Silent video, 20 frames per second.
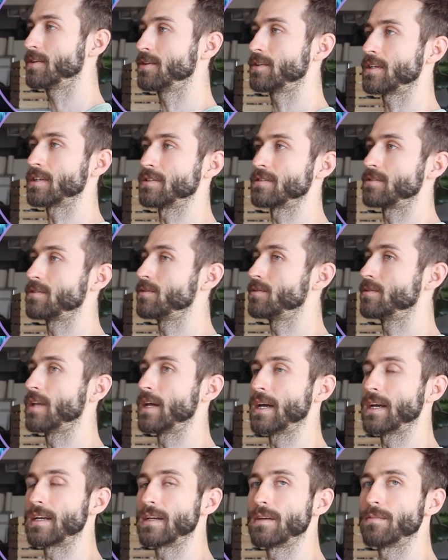and you can do
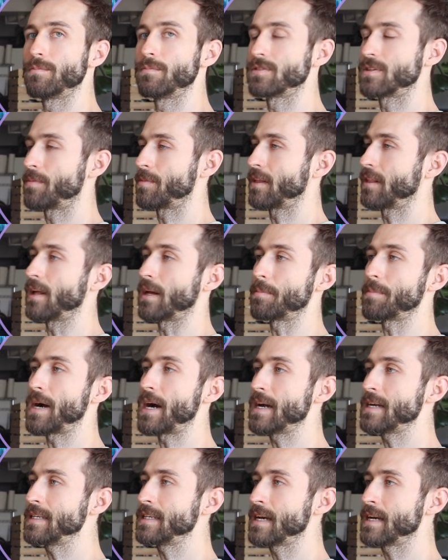like something like
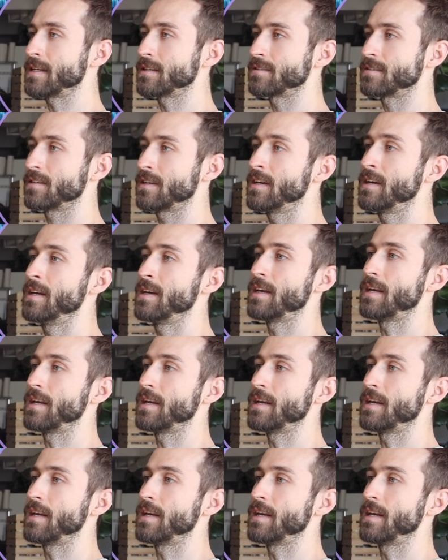PyTest.